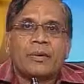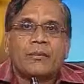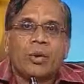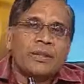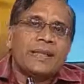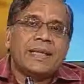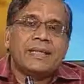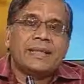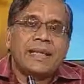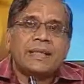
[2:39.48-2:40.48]
both at the
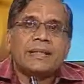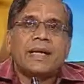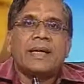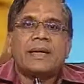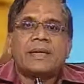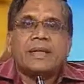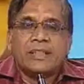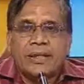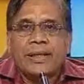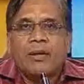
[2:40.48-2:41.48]
state and the
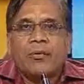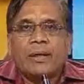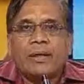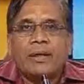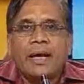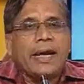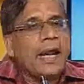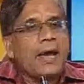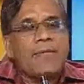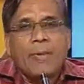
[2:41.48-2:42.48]
district level. And
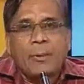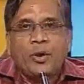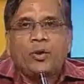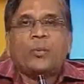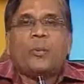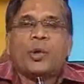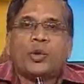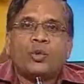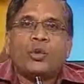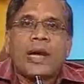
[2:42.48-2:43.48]
I am happy to report
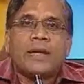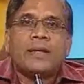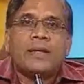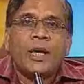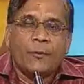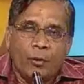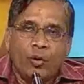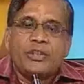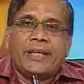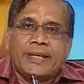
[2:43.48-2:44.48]
you that a
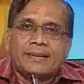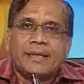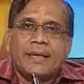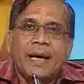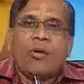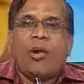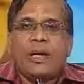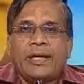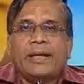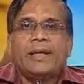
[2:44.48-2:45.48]
few states have
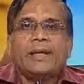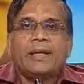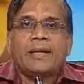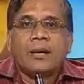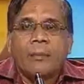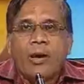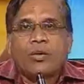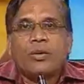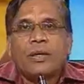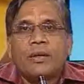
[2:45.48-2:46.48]
already come
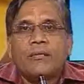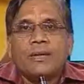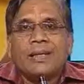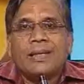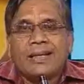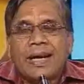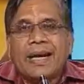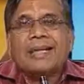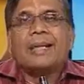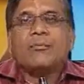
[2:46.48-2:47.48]
out with a
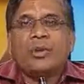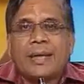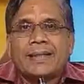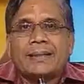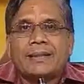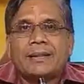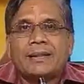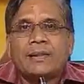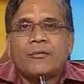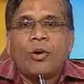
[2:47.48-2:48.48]
detailed communication
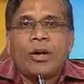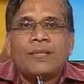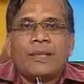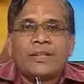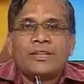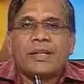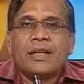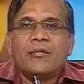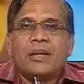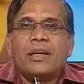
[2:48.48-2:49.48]
for our district
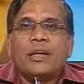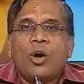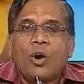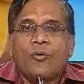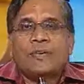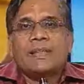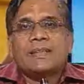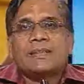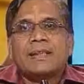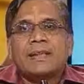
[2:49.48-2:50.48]
level
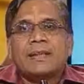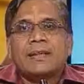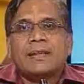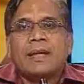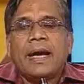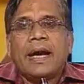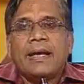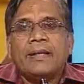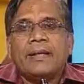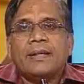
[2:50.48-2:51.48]
officers, and